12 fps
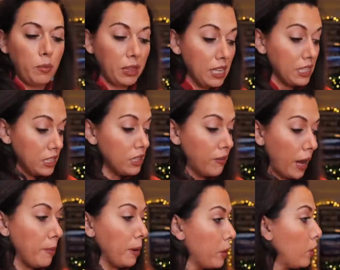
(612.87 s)
but this is the
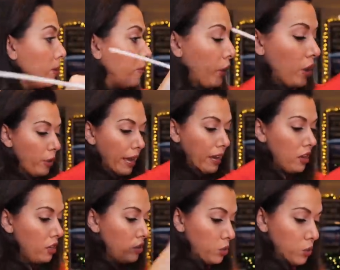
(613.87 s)
vibe I'm going for. Okay,
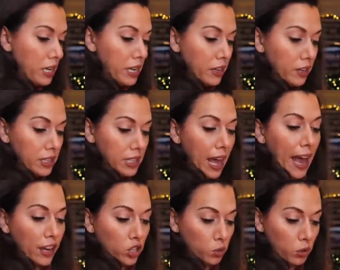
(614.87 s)
so here is the
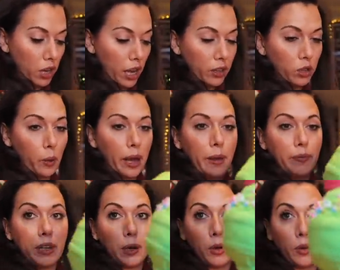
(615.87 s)
actual colorway
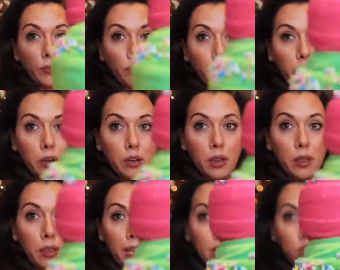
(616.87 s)
that I'm going for.
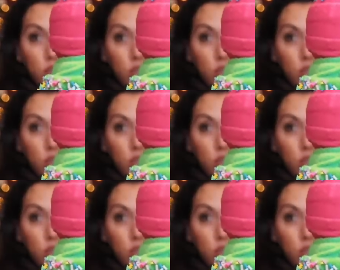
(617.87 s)
These